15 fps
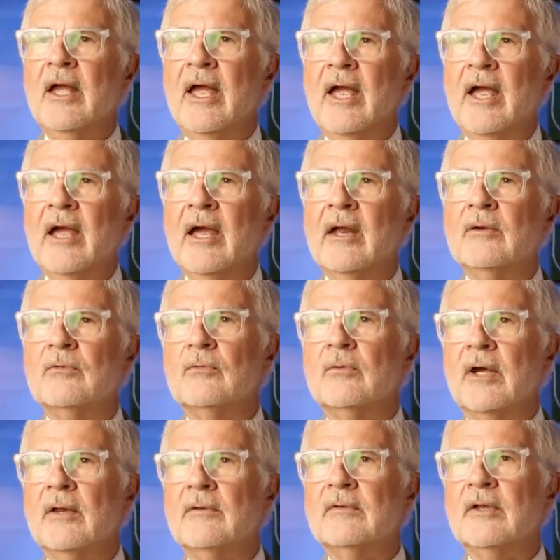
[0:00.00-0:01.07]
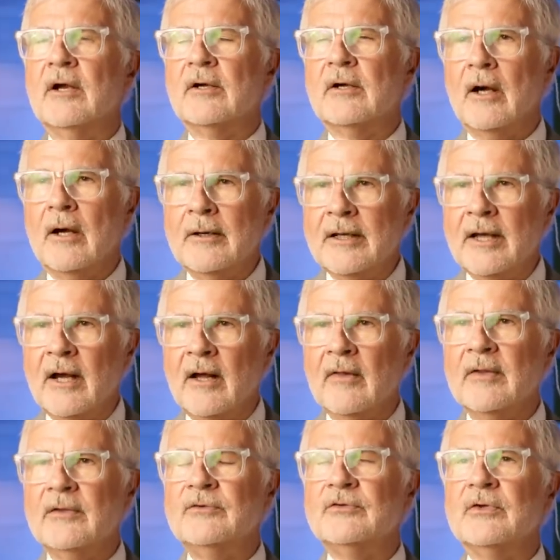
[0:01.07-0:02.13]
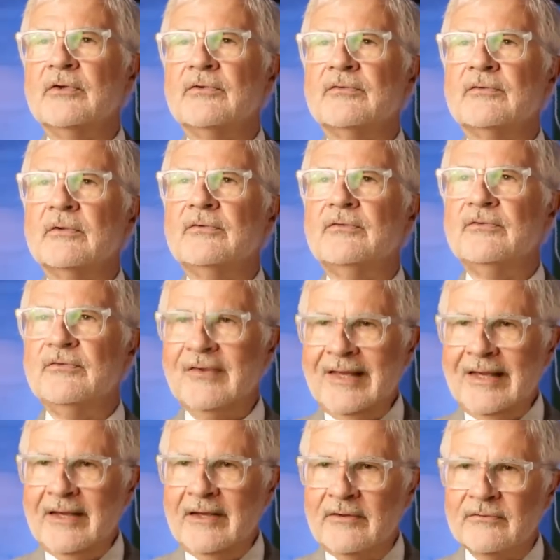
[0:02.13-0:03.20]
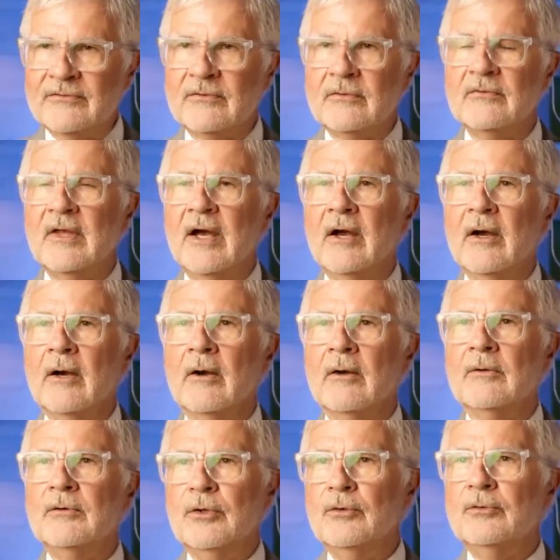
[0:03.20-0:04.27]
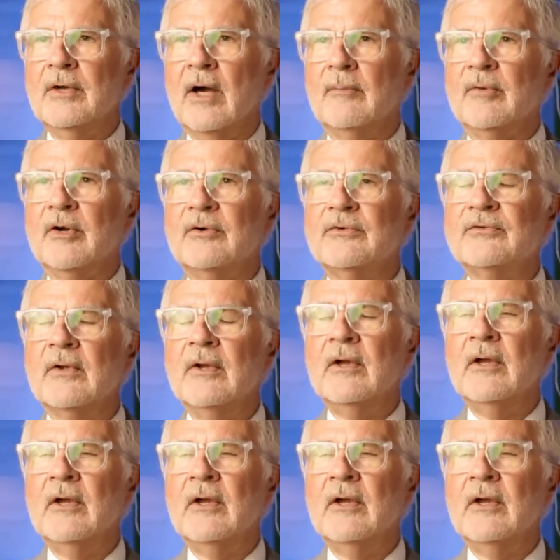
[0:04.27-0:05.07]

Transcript: And when their cardiologist sees their new numbers,